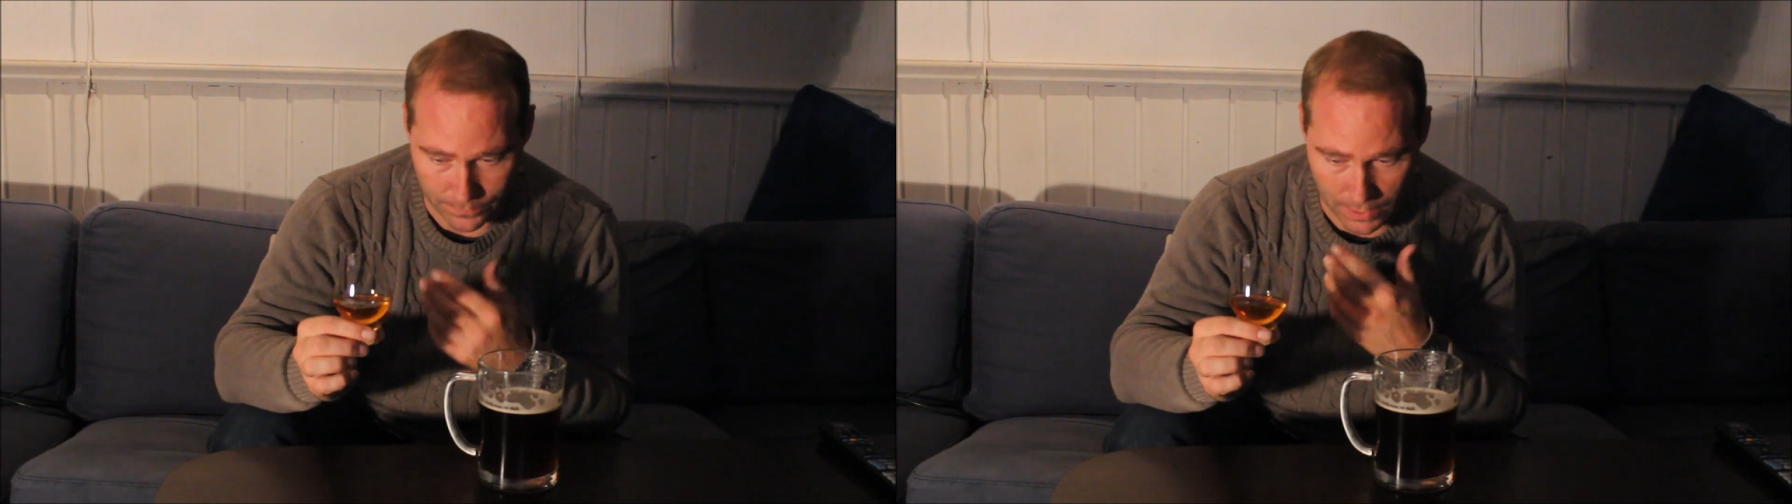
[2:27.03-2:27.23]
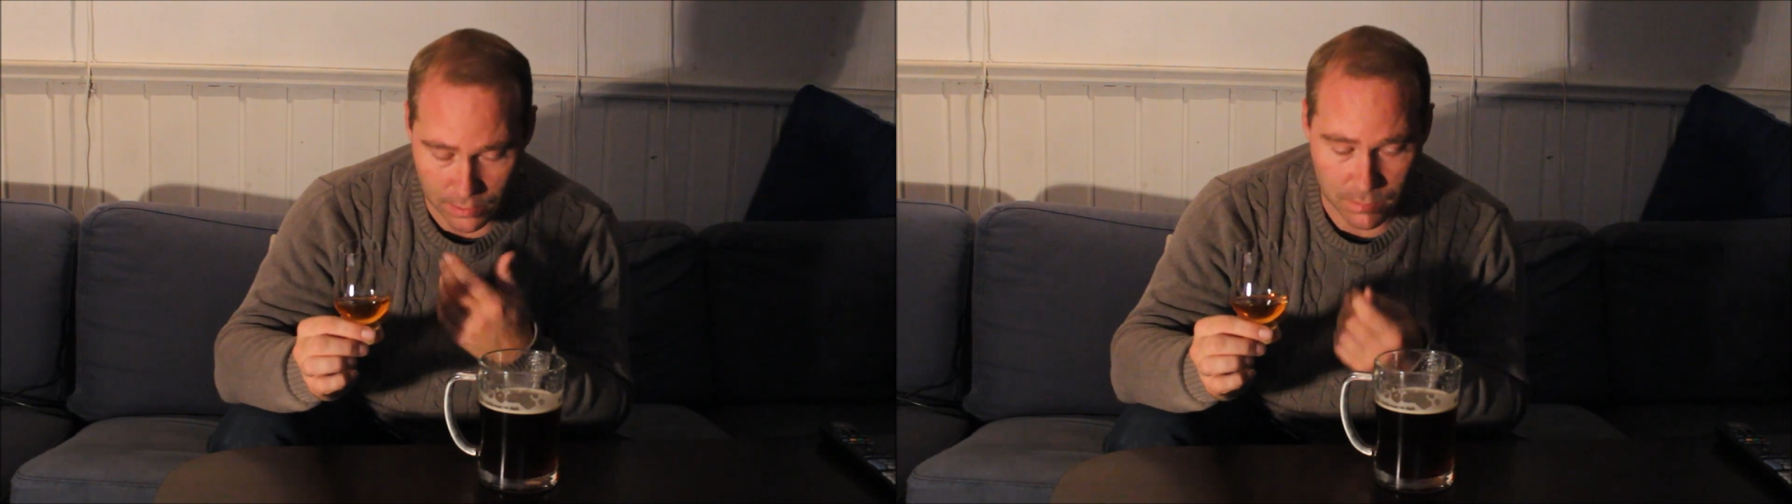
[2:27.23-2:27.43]

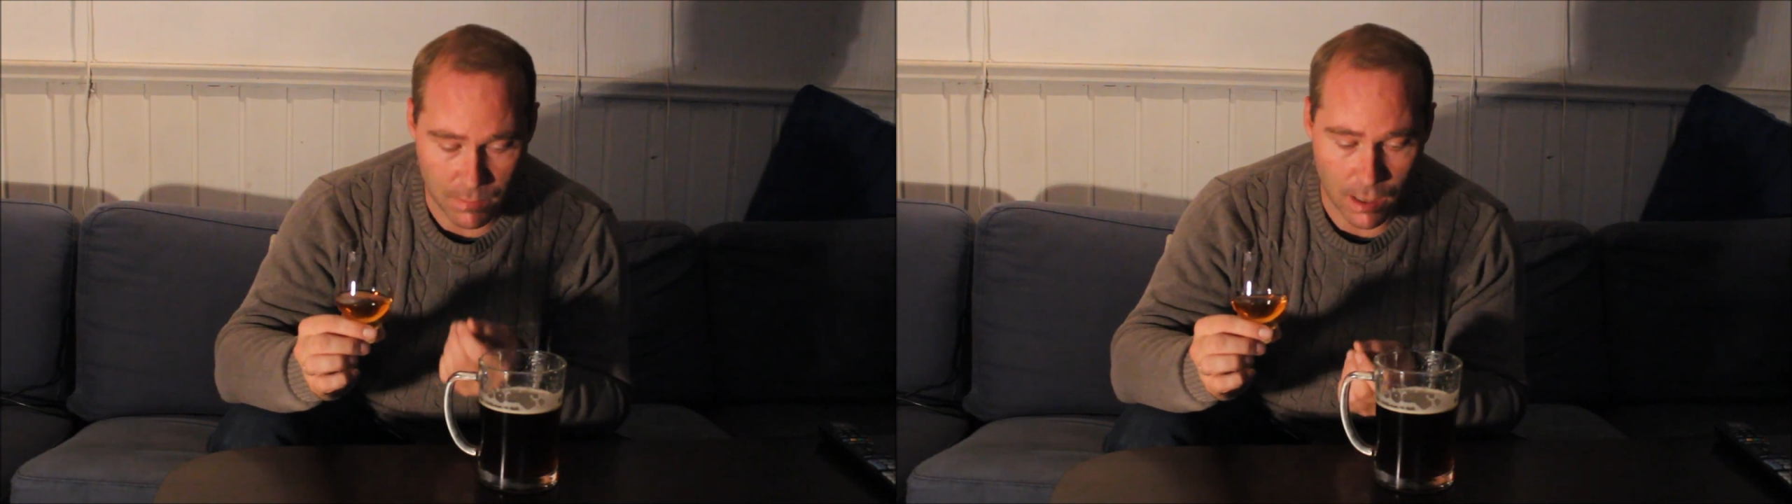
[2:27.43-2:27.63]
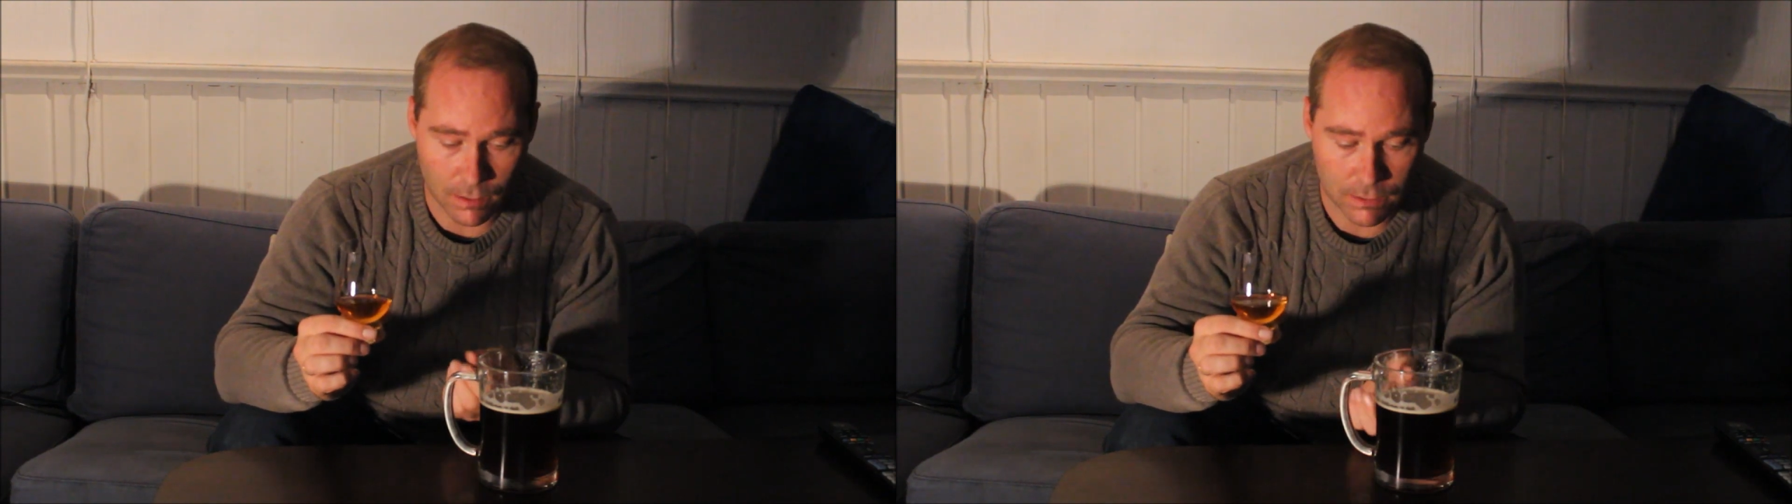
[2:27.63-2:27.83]
and
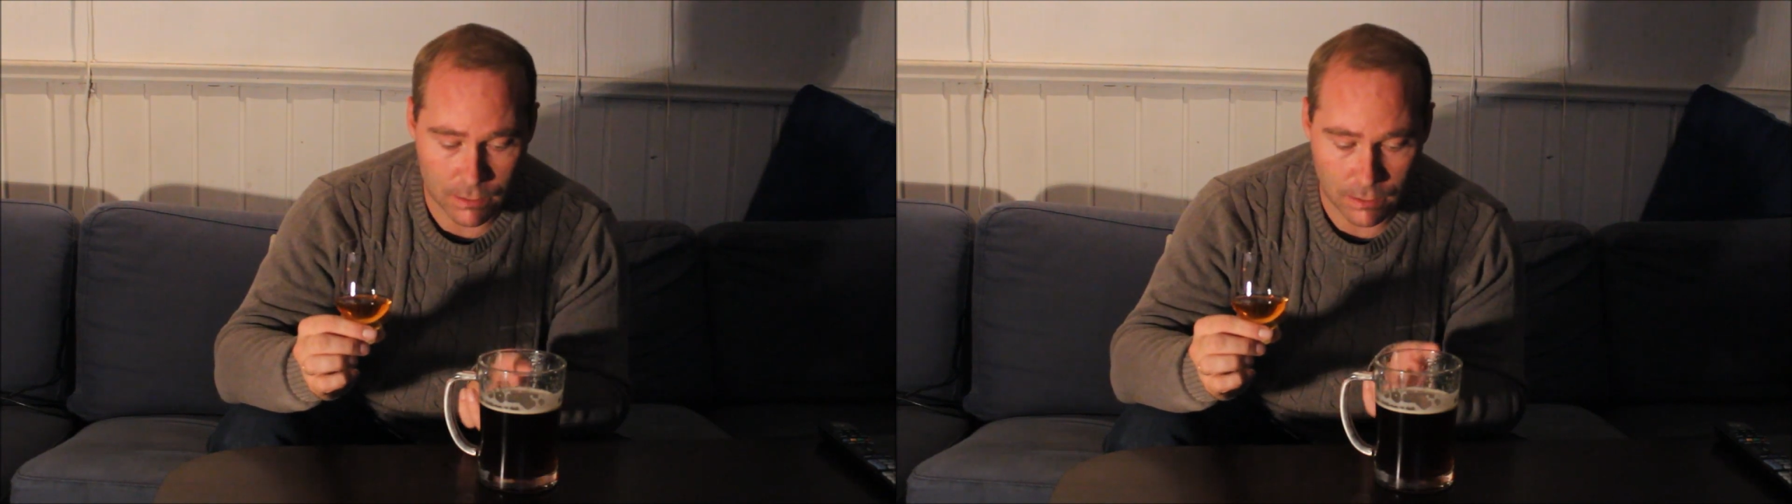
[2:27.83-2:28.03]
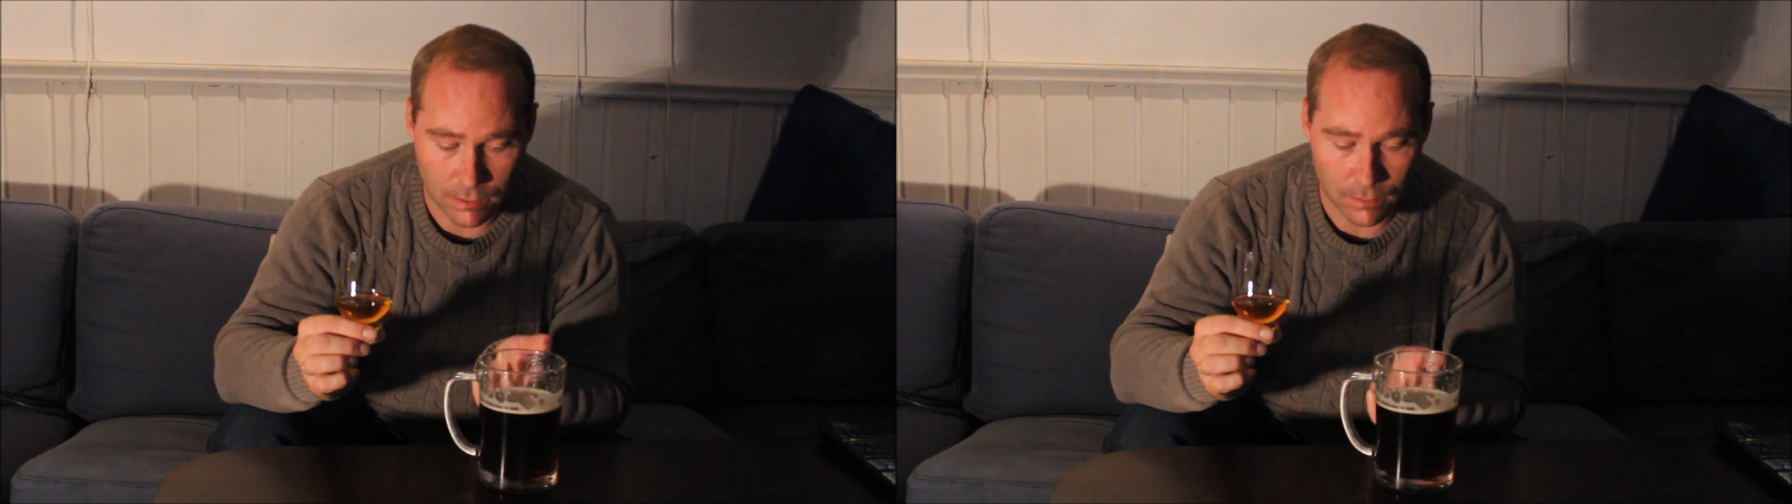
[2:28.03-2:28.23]

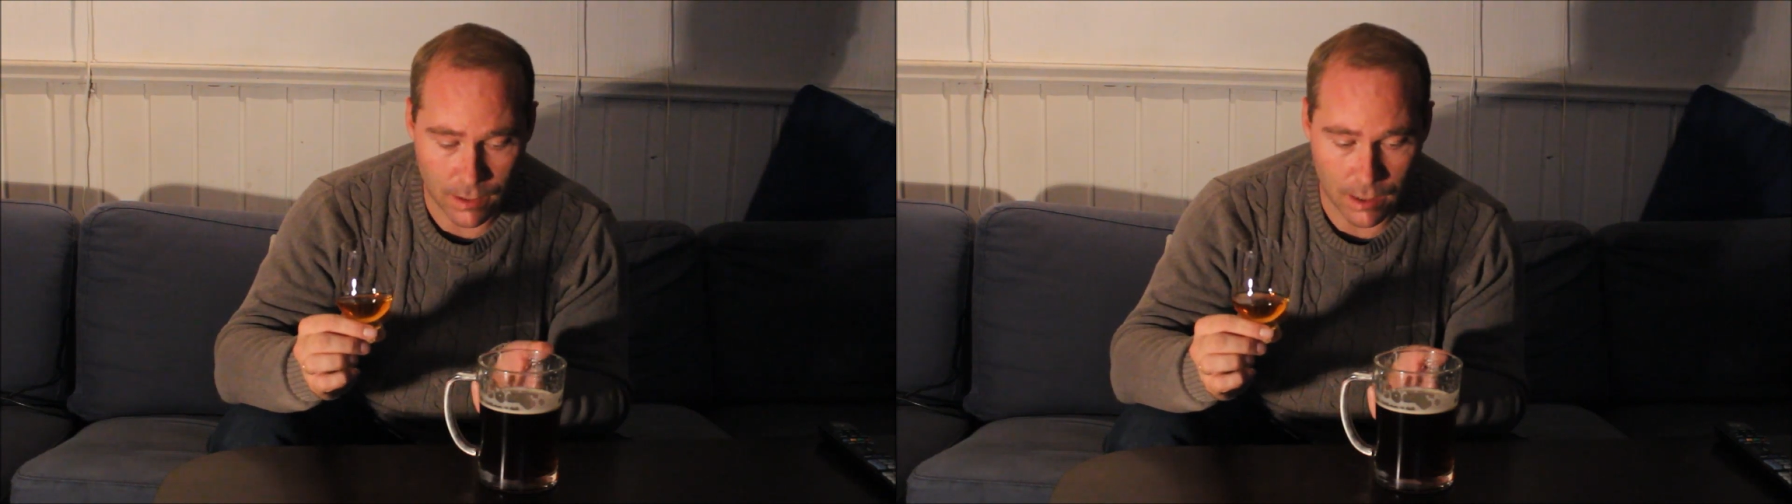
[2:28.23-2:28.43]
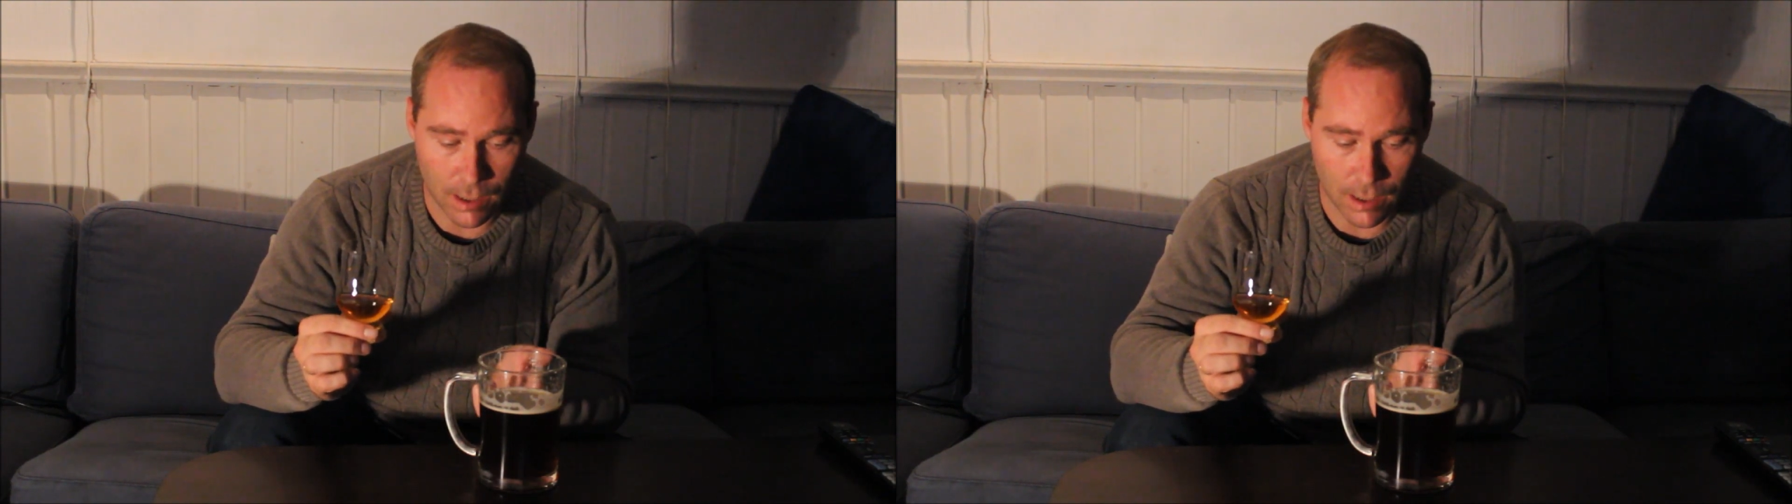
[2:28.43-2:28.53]
smells than